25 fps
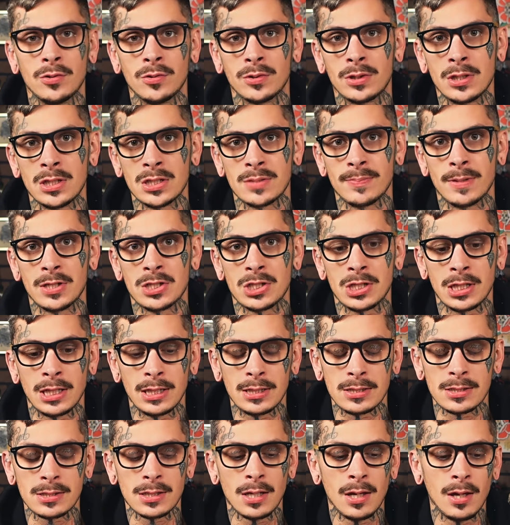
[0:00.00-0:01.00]
with these
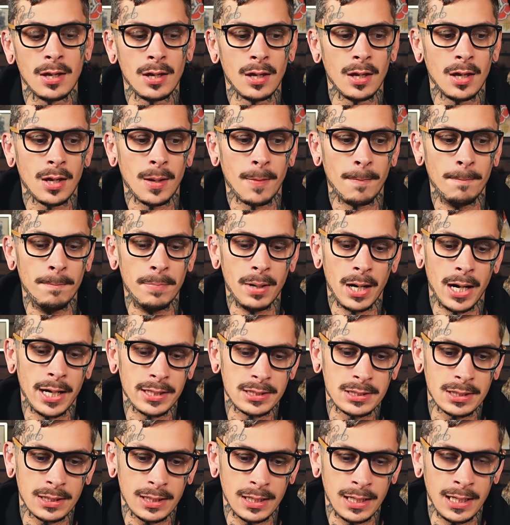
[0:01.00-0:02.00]
machines.
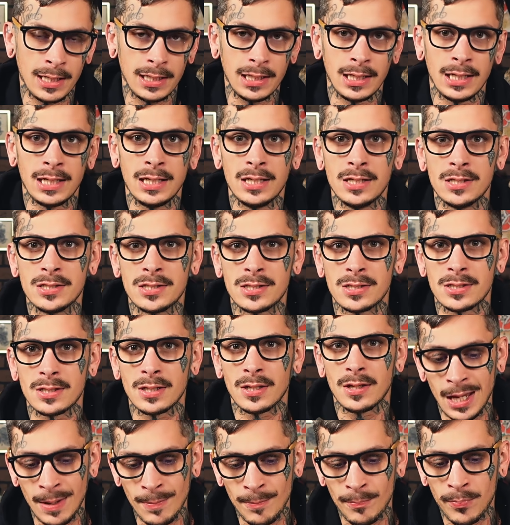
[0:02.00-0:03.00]
But it is
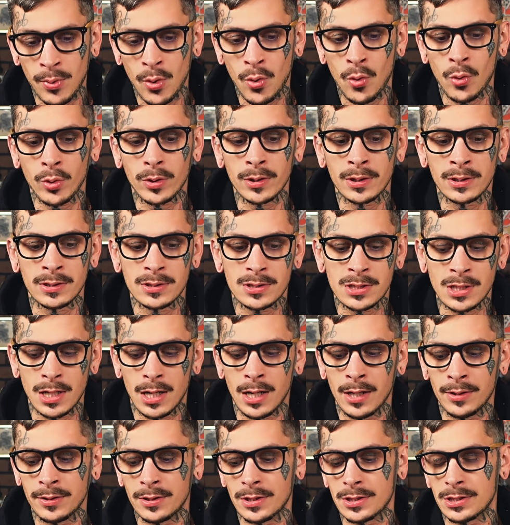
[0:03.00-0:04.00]
important
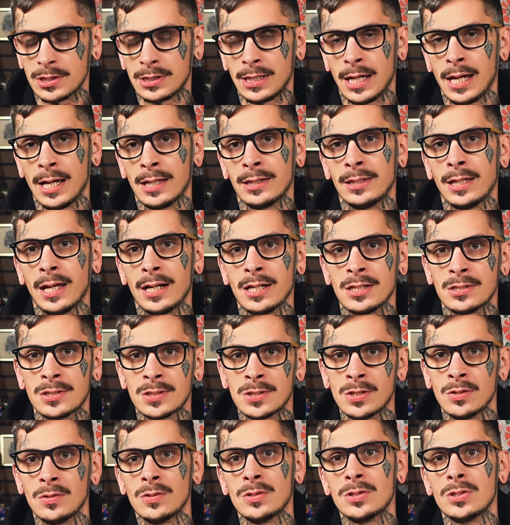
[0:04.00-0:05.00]
to understand that as
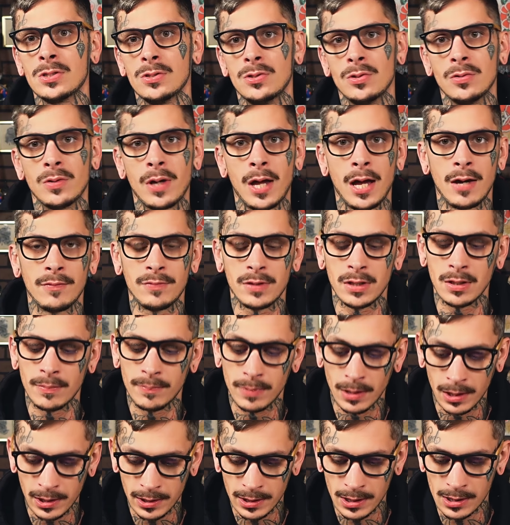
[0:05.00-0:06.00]
soon as you do have the
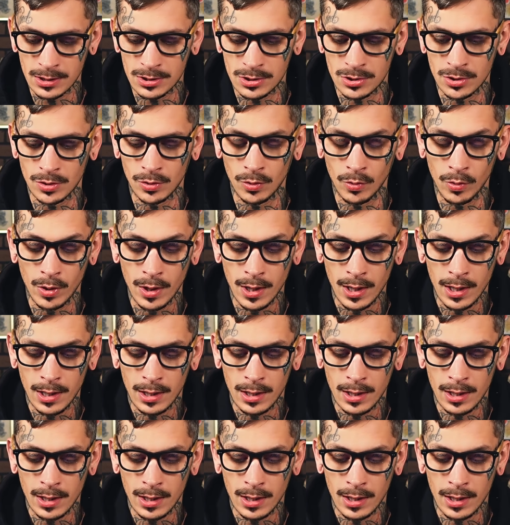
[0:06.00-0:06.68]
ability to